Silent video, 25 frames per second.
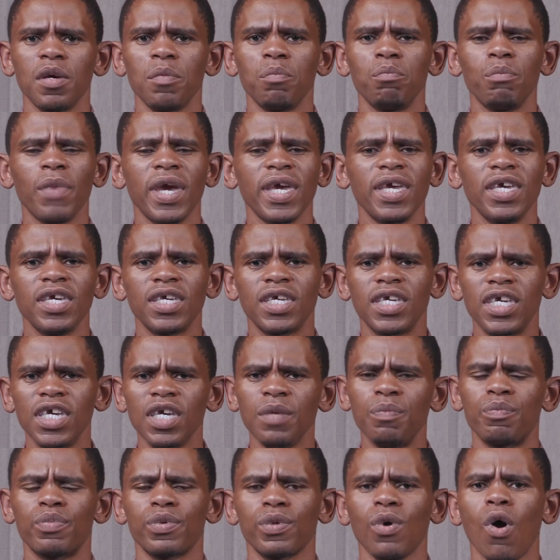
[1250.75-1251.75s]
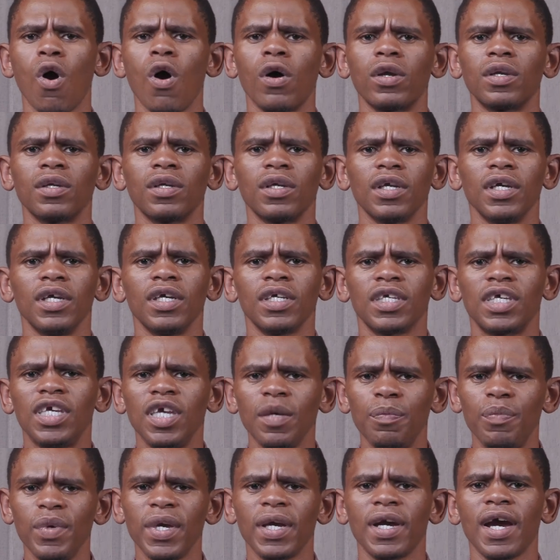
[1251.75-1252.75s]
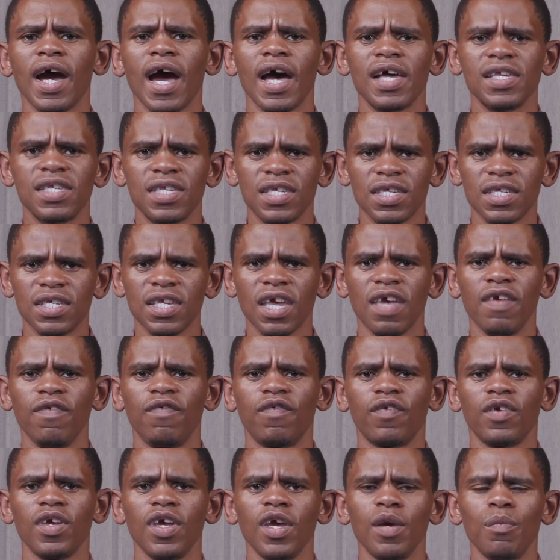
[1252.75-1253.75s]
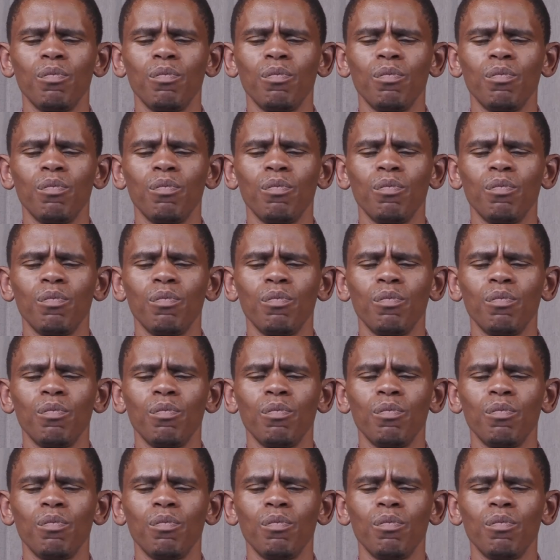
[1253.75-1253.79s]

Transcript: May he keep on keeping us safe.